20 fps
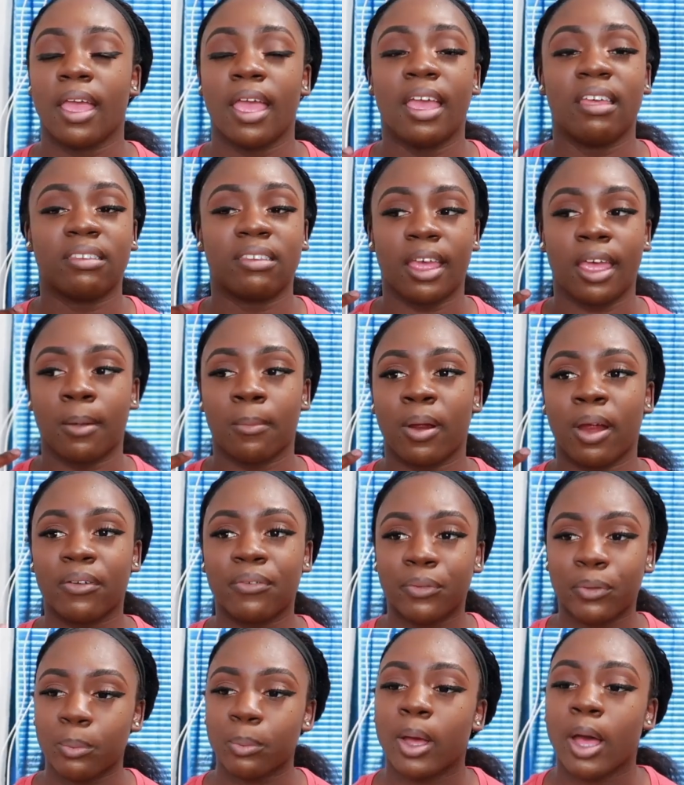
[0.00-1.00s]
it's a
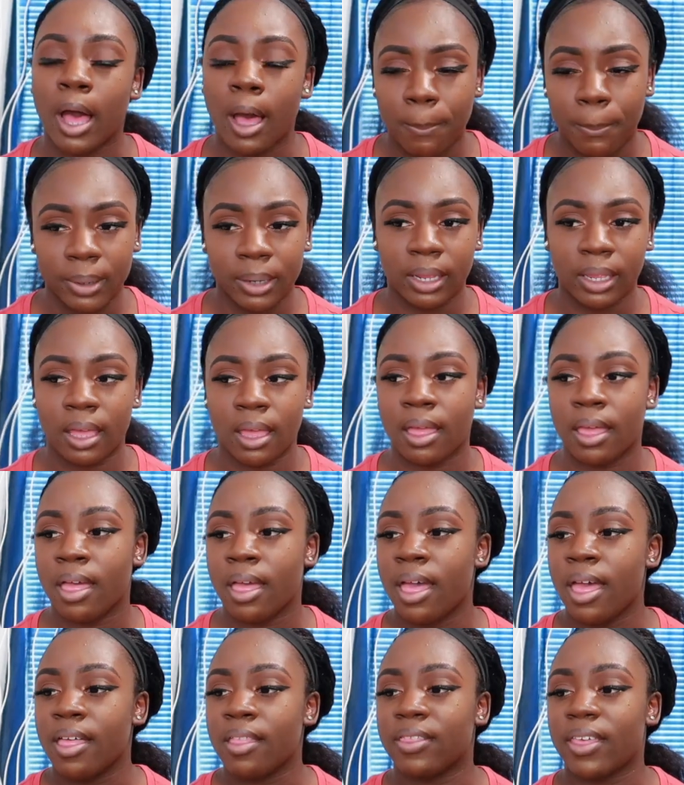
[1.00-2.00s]
perfume
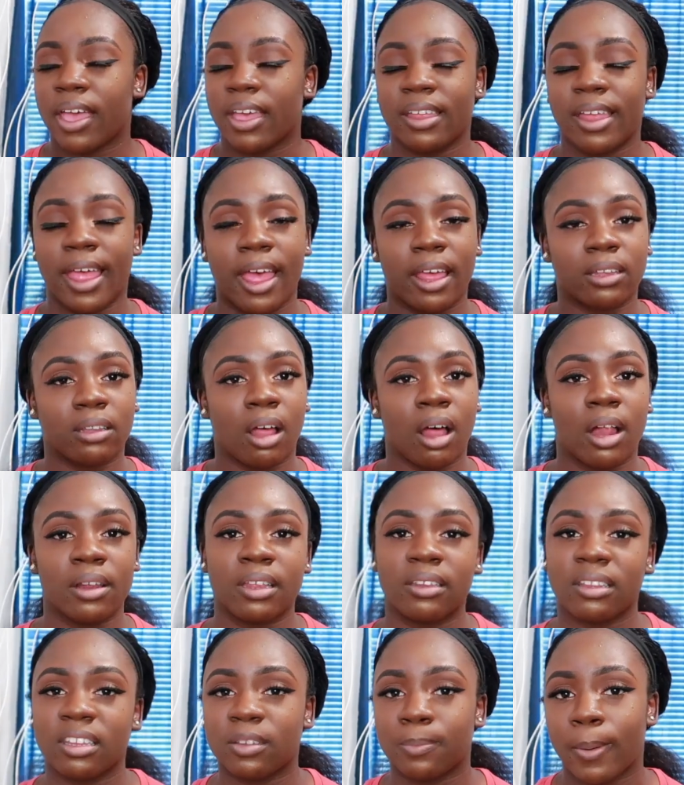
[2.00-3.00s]
company that has all
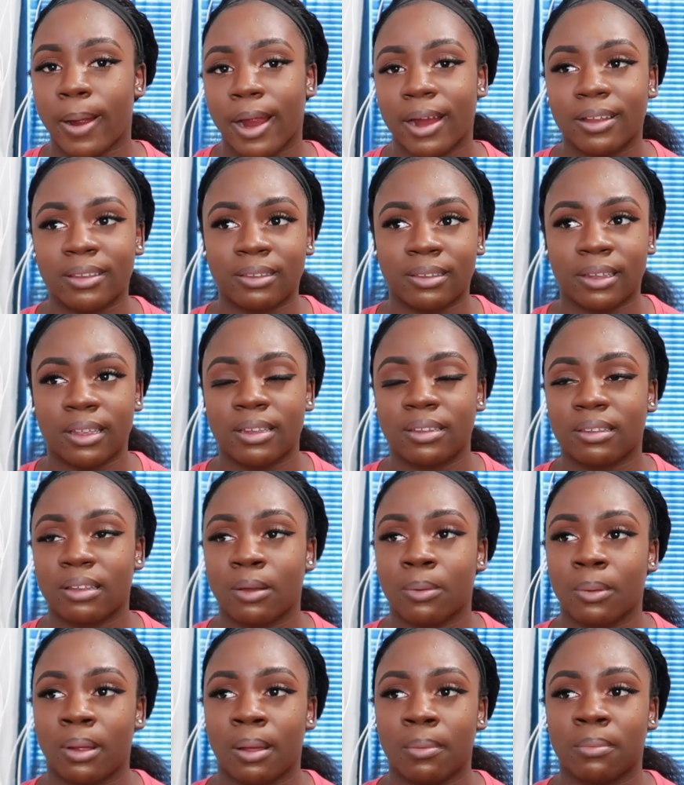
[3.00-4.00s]
these inspired scents
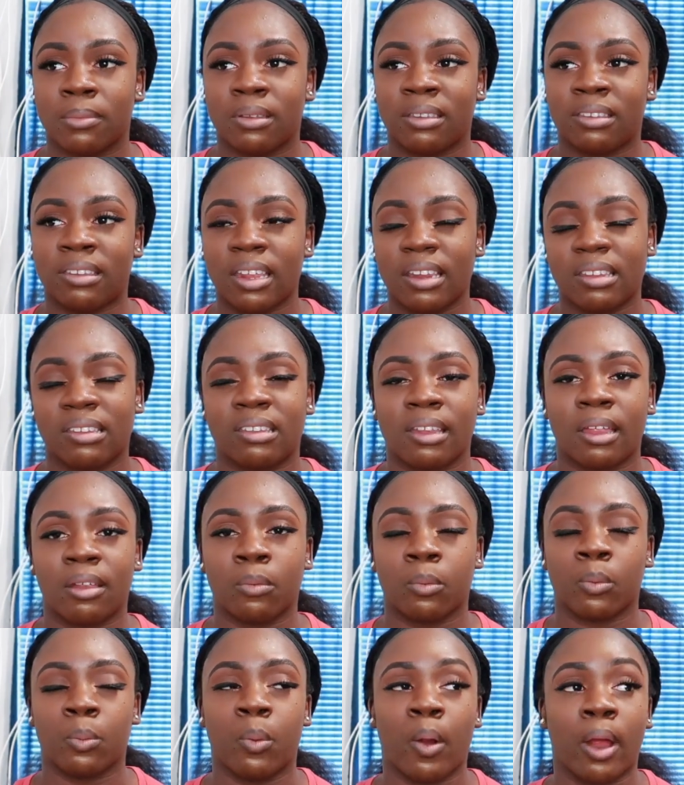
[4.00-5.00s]
of um scents
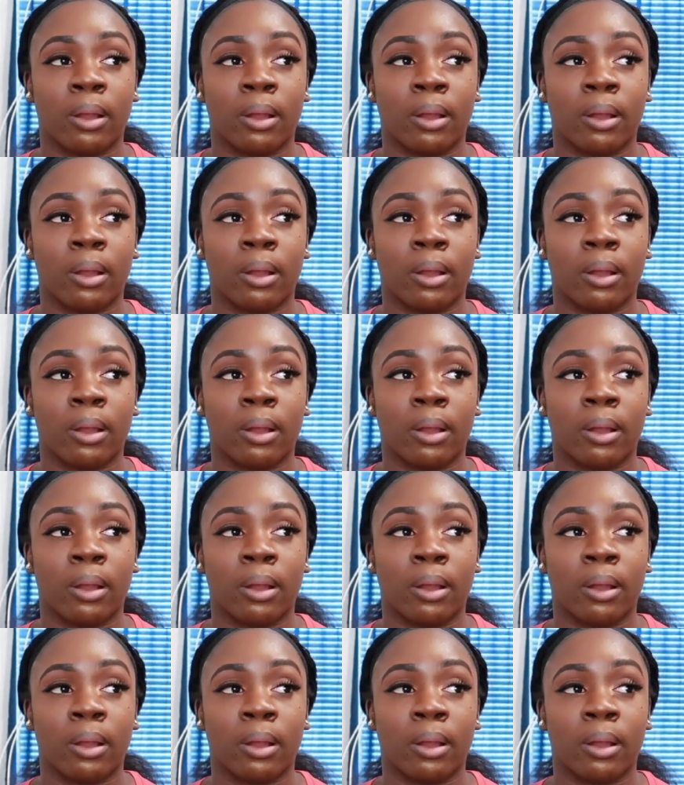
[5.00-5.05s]
that